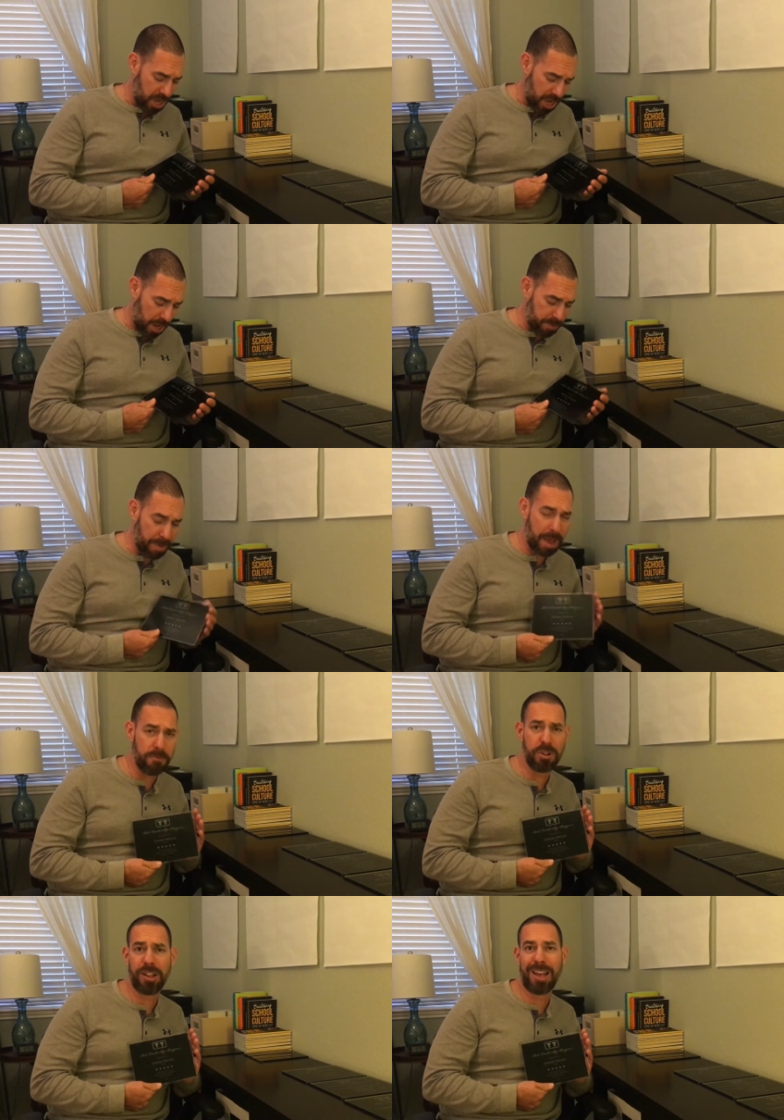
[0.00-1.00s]
Um, you
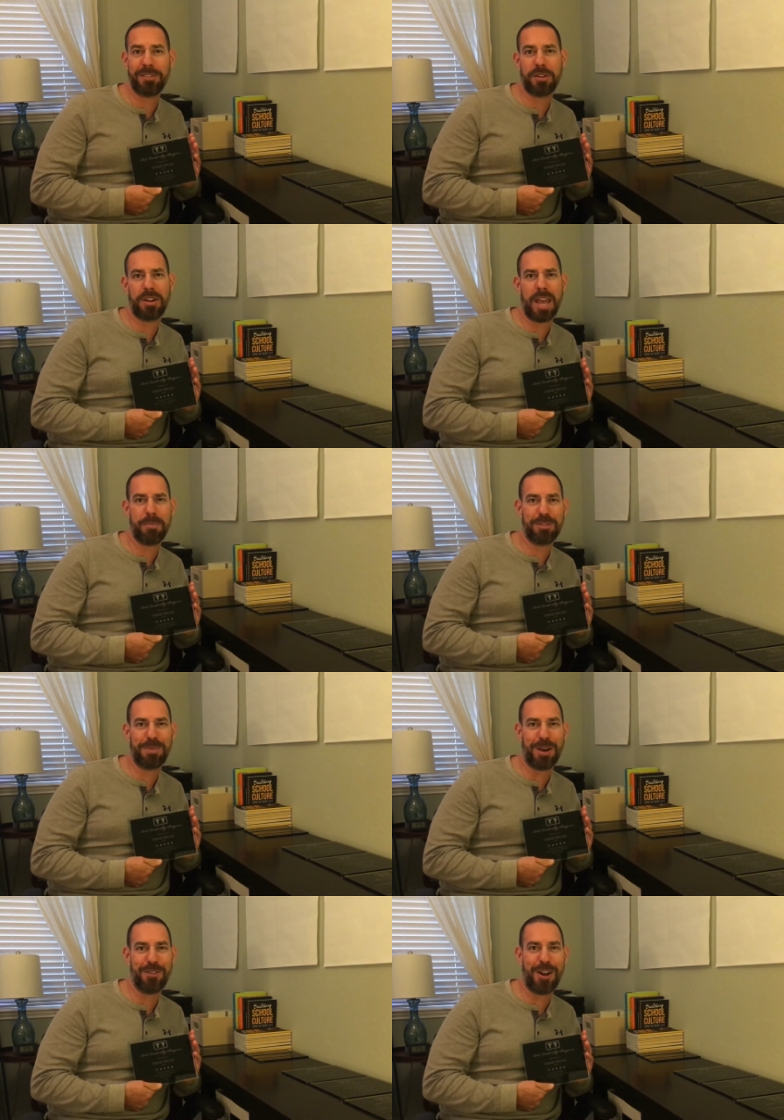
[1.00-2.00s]
might realize that her name is
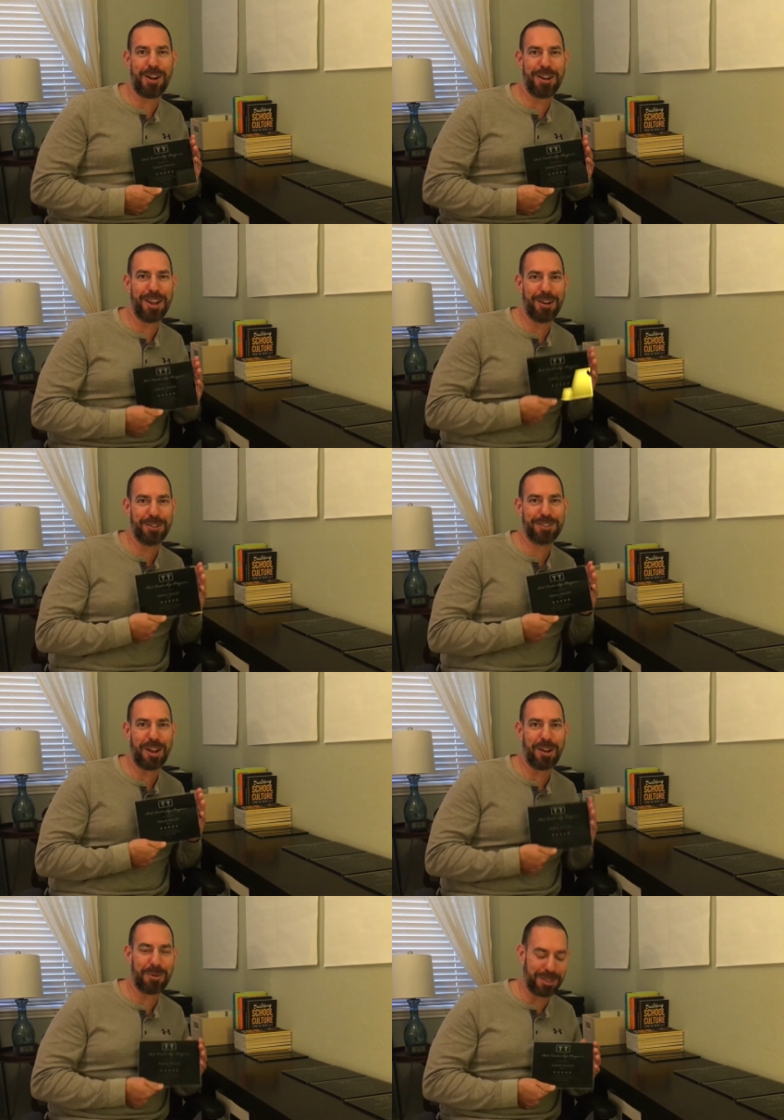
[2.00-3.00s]
spelled wrong on here,
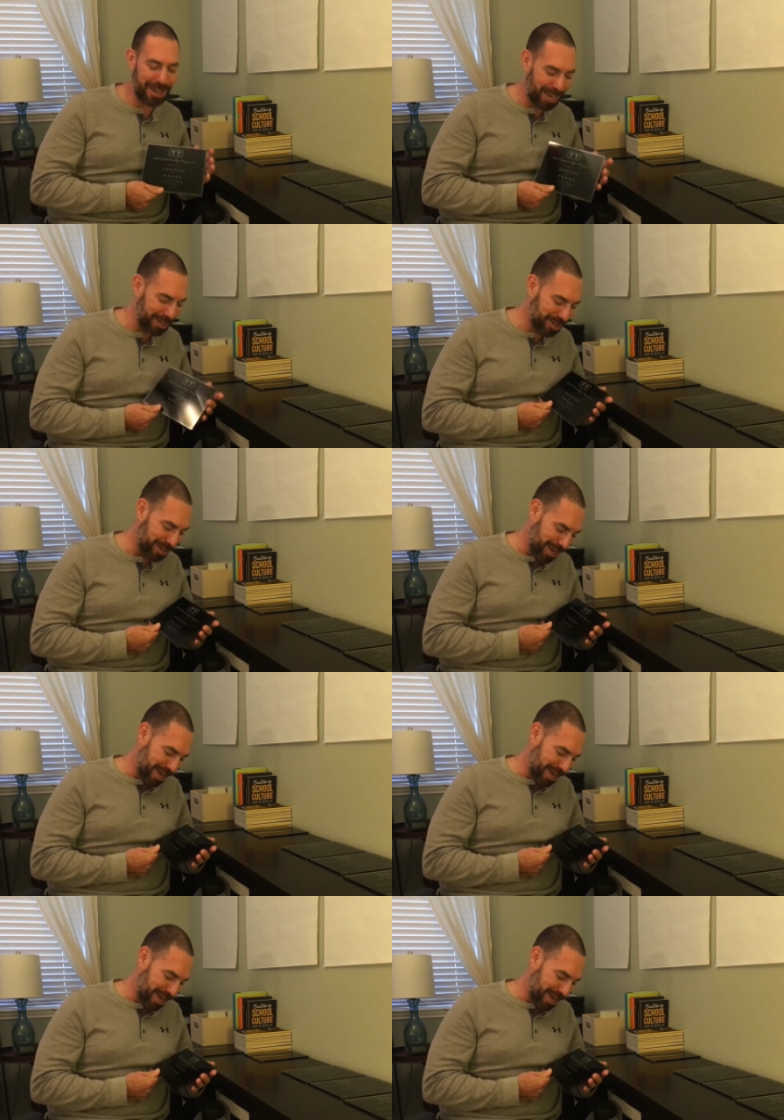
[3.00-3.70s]
Sarah with an H.